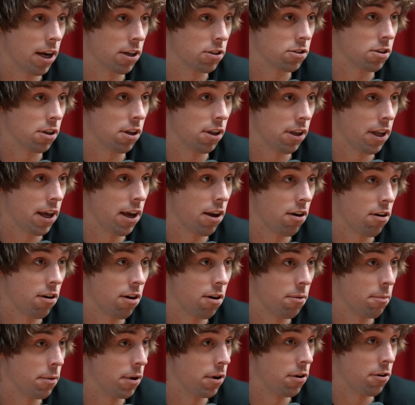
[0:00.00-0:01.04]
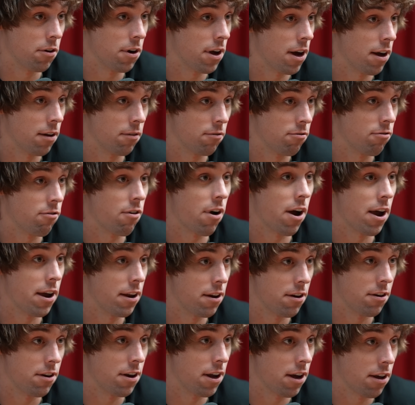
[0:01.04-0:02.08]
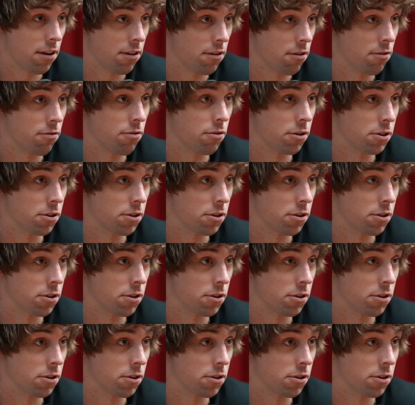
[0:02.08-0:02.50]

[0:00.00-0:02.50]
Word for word: could actually have, land on them, and you're not frying to death or